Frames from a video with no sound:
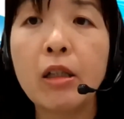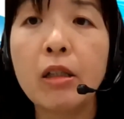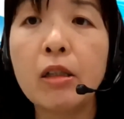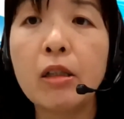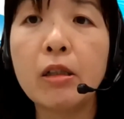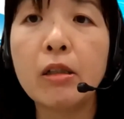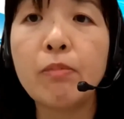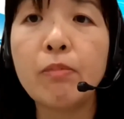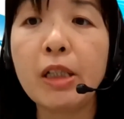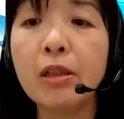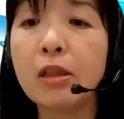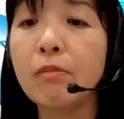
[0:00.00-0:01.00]

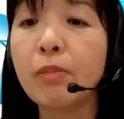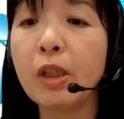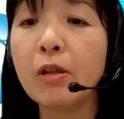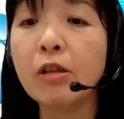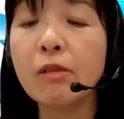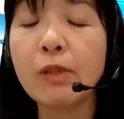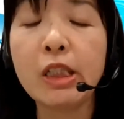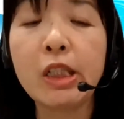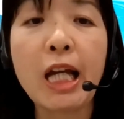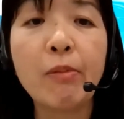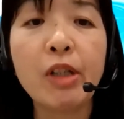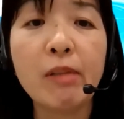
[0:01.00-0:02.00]
But because of the
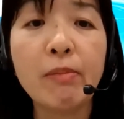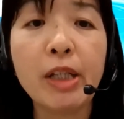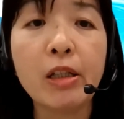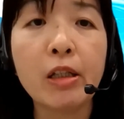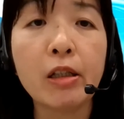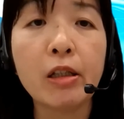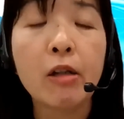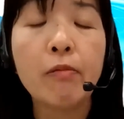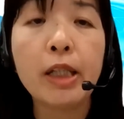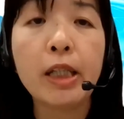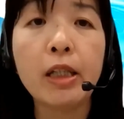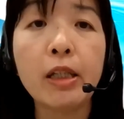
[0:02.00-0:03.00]
time limit,
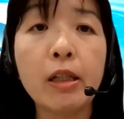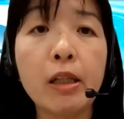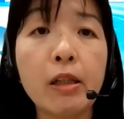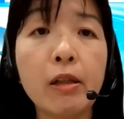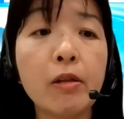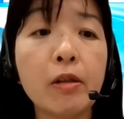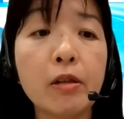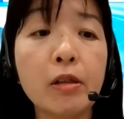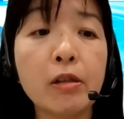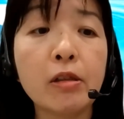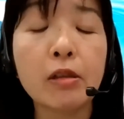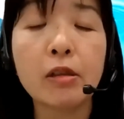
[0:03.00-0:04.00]
we
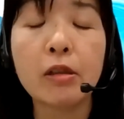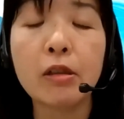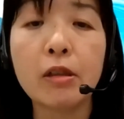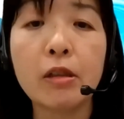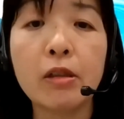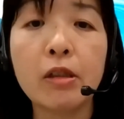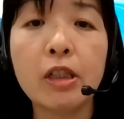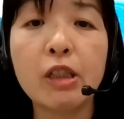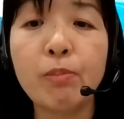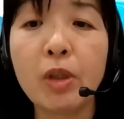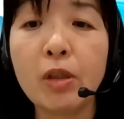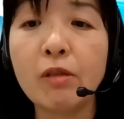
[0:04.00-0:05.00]
couldn't
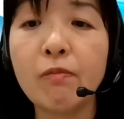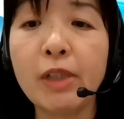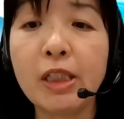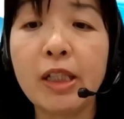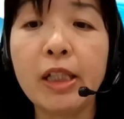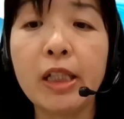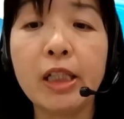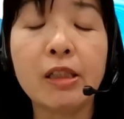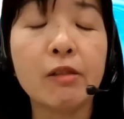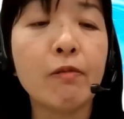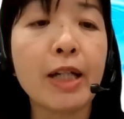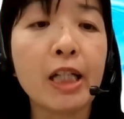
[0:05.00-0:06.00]
respond within this
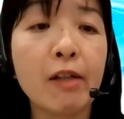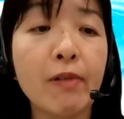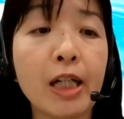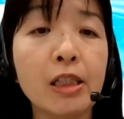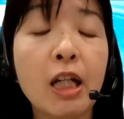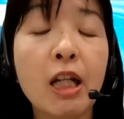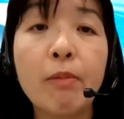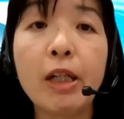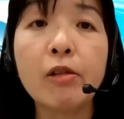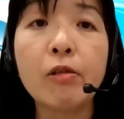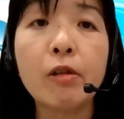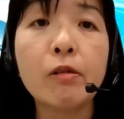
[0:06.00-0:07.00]
1 hour.
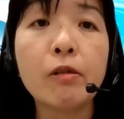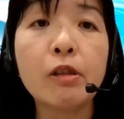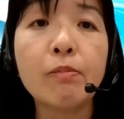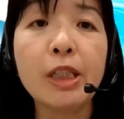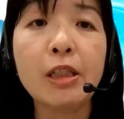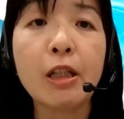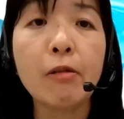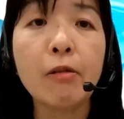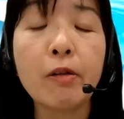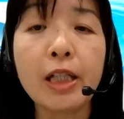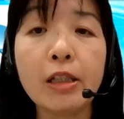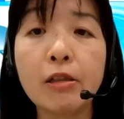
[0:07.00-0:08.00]
But Mr.
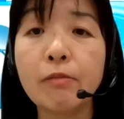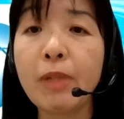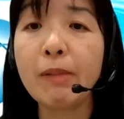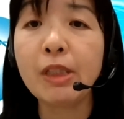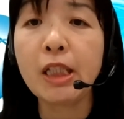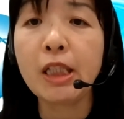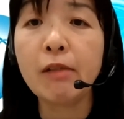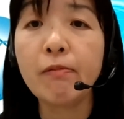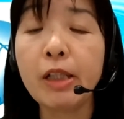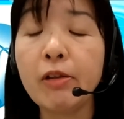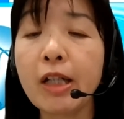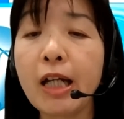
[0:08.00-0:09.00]
Howard Bamsey
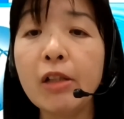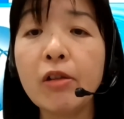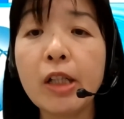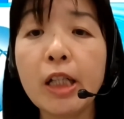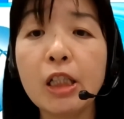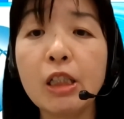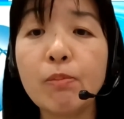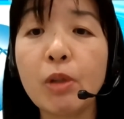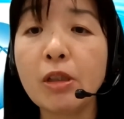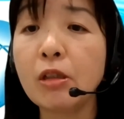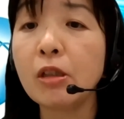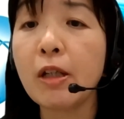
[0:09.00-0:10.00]
will kindly
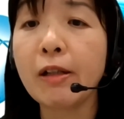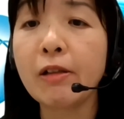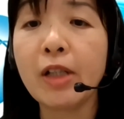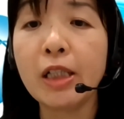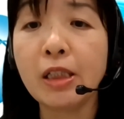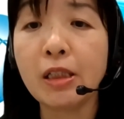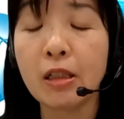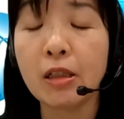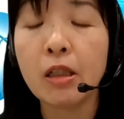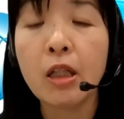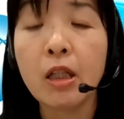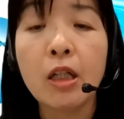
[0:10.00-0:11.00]
respond to your question.